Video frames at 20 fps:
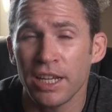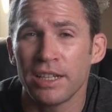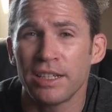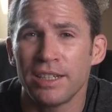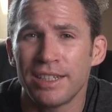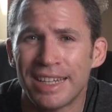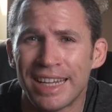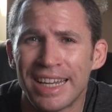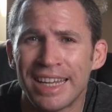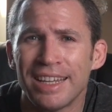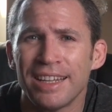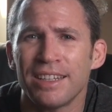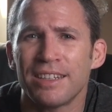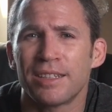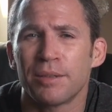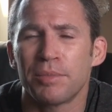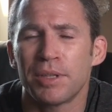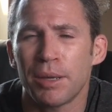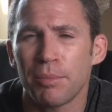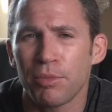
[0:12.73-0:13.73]
Today is
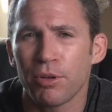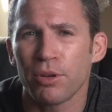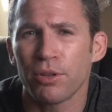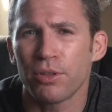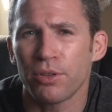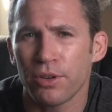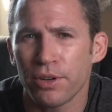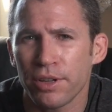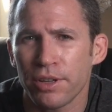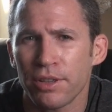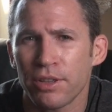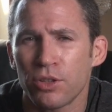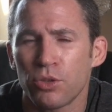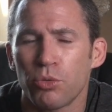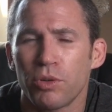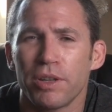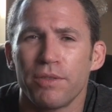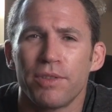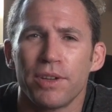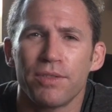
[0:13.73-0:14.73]
September 30th,
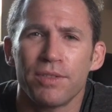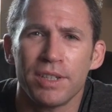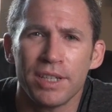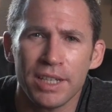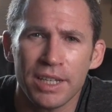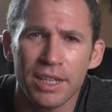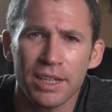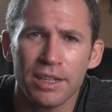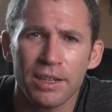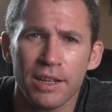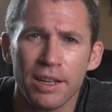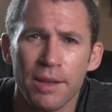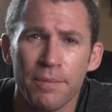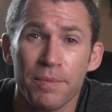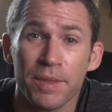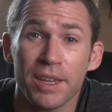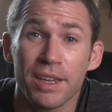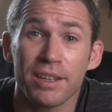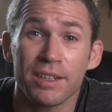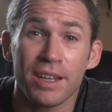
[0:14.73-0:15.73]
2015,
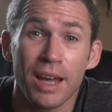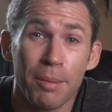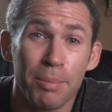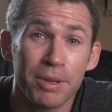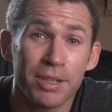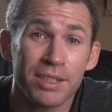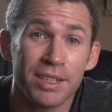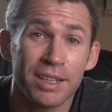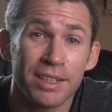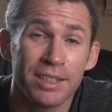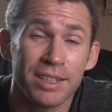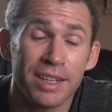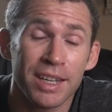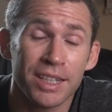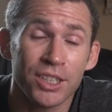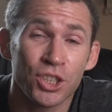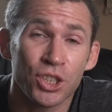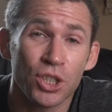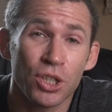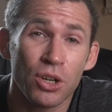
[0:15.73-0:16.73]
and topics on
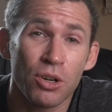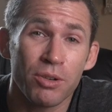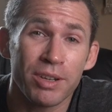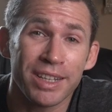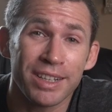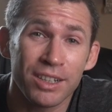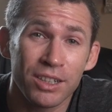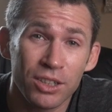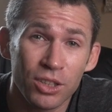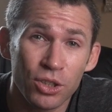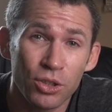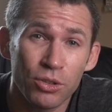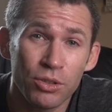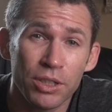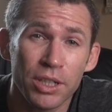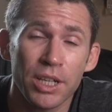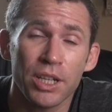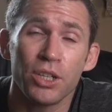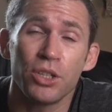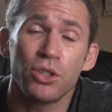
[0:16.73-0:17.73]
today's show
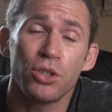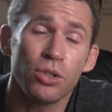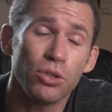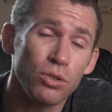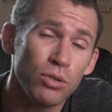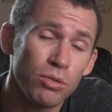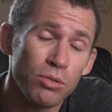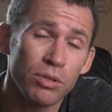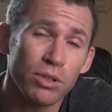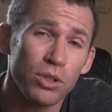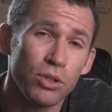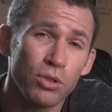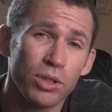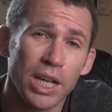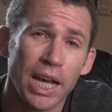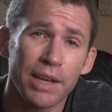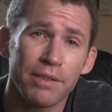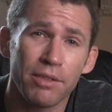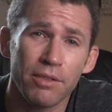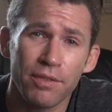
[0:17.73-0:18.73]
include 2 new
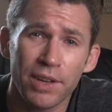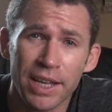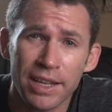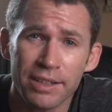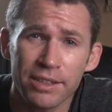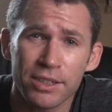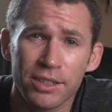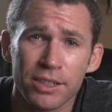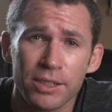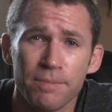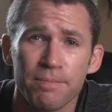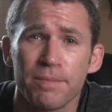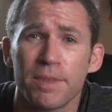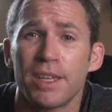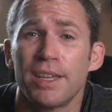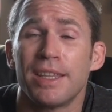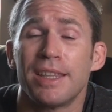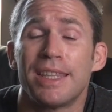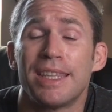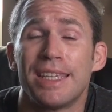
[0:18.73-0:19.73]
live events,
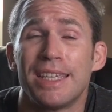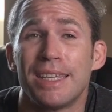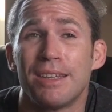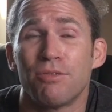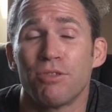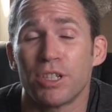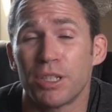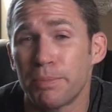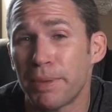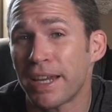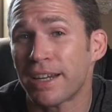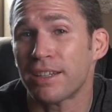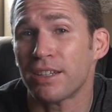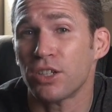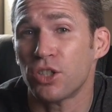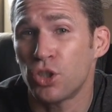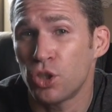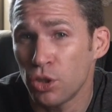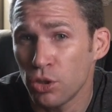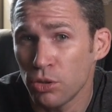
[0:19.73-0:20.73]
the Respect
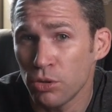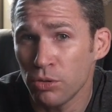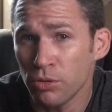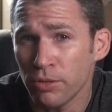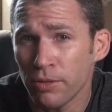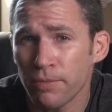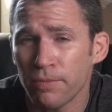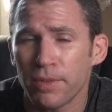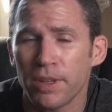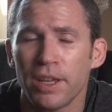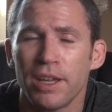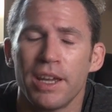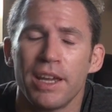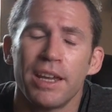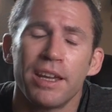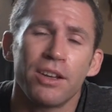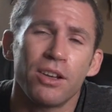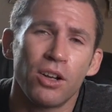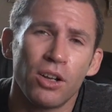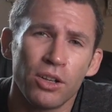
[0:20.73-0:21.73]
2,
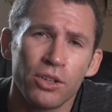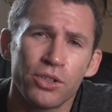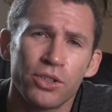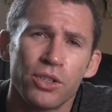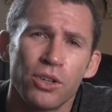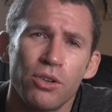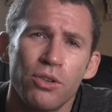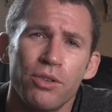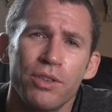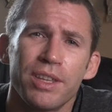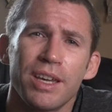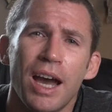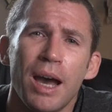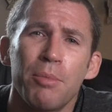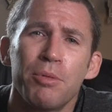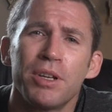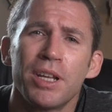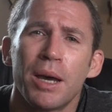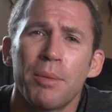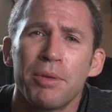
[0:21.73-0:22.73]
and also the
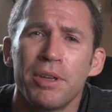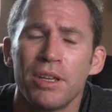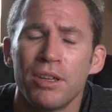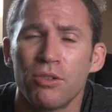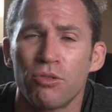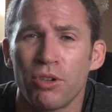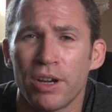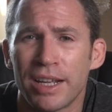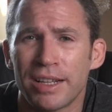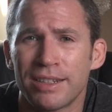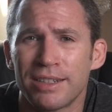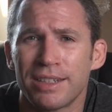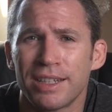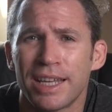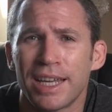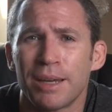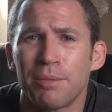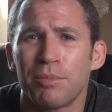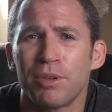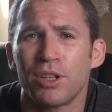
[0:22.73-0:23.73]
Abu Dhabi Grand
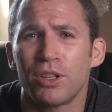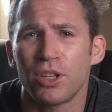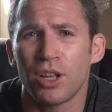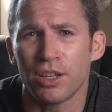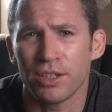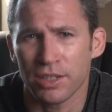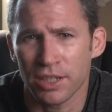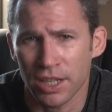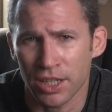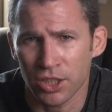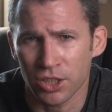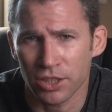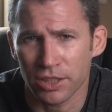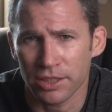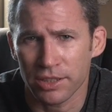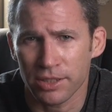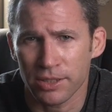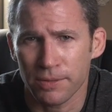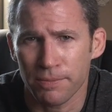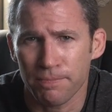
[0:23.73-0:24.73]
Slam Los
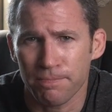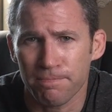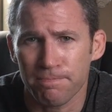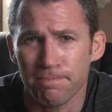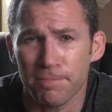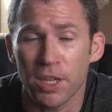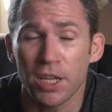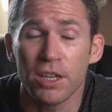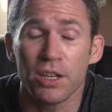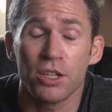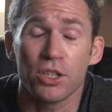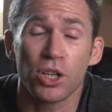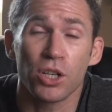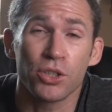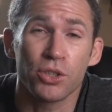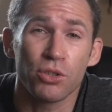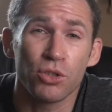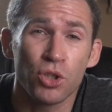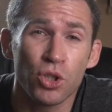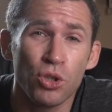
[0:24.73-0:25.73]
Angeles. There's
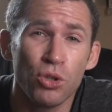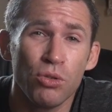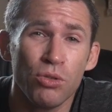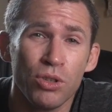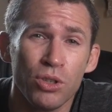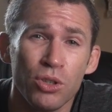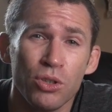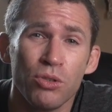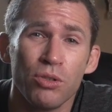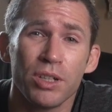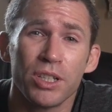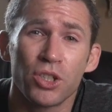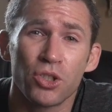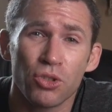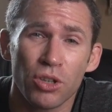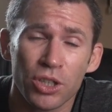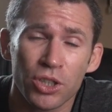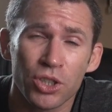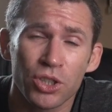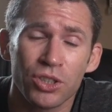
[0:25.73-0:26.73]
also 2 new
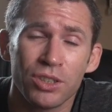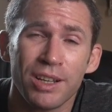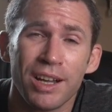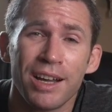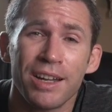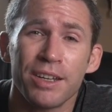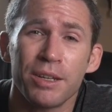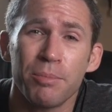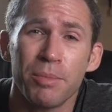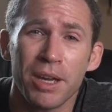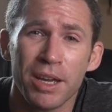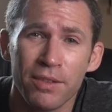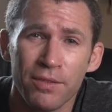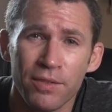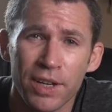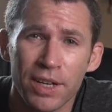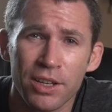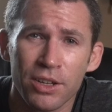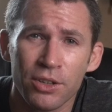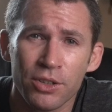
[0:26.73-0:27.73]
instructional on-demand
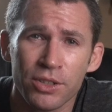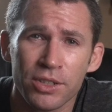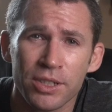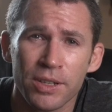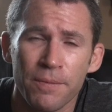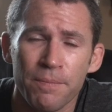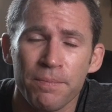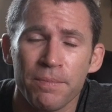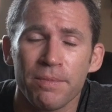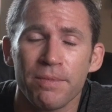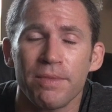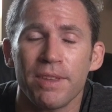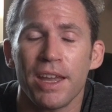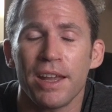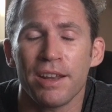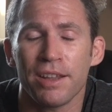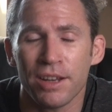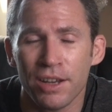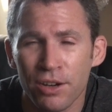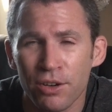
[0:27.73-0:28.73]
videos,
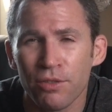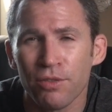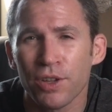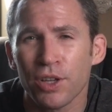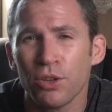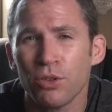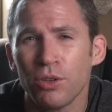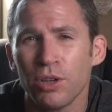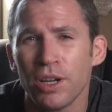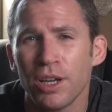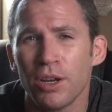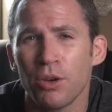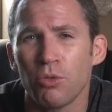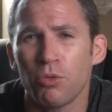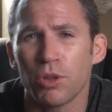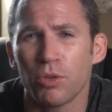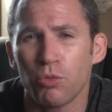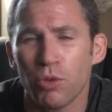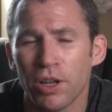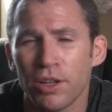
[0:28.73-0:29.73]
and an interview
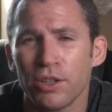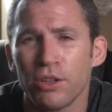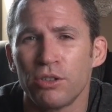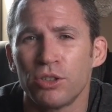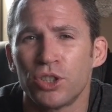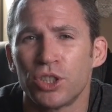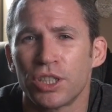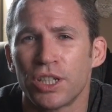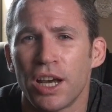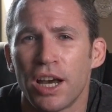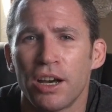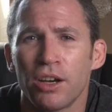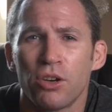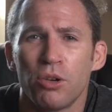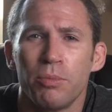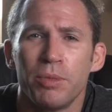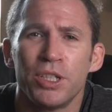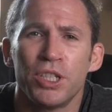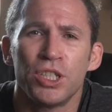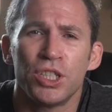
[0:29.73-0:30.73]
with well-known Chicago
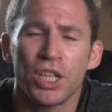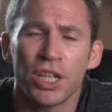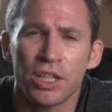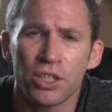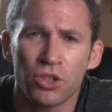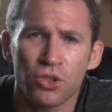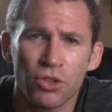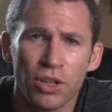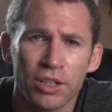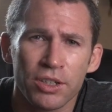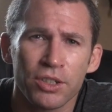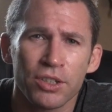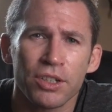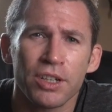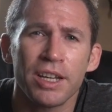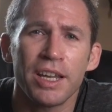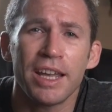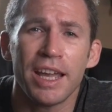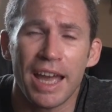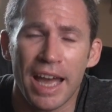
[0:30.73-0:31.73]
BJJ
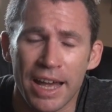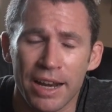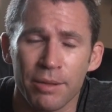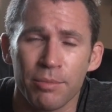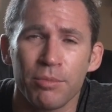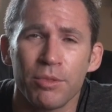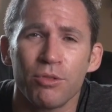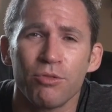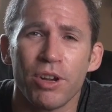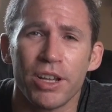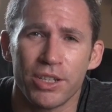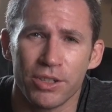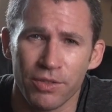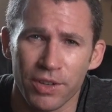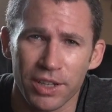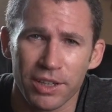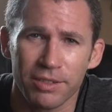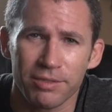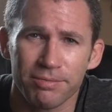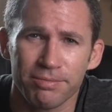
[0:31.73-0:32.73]
instructor Adem Redzovic.